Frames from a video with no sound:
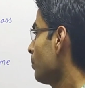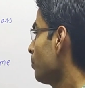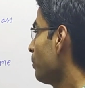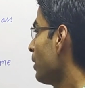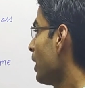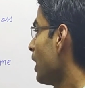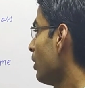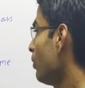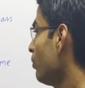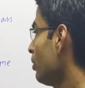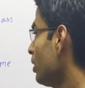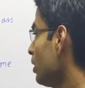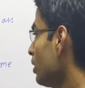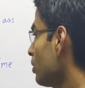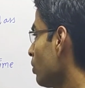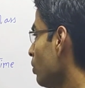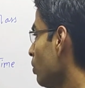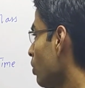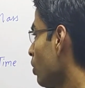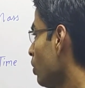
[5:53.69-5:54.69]
power
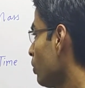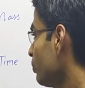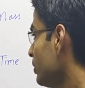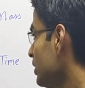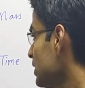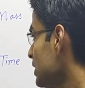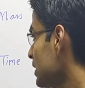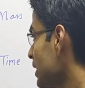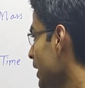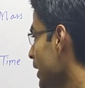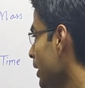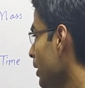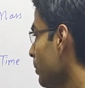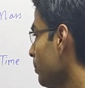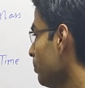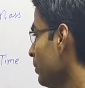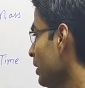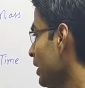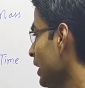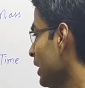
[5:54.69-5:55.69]
of this
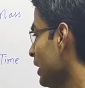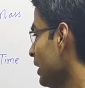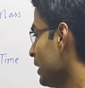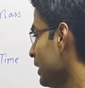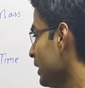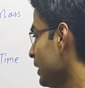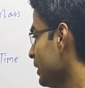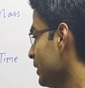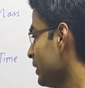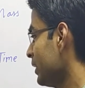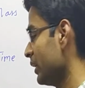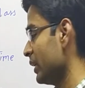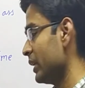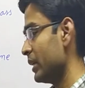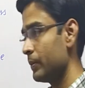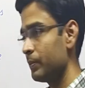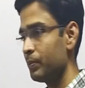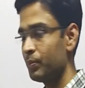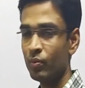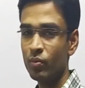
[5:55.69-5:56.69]
m, l and
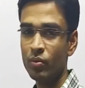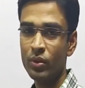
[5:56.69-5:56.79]
t,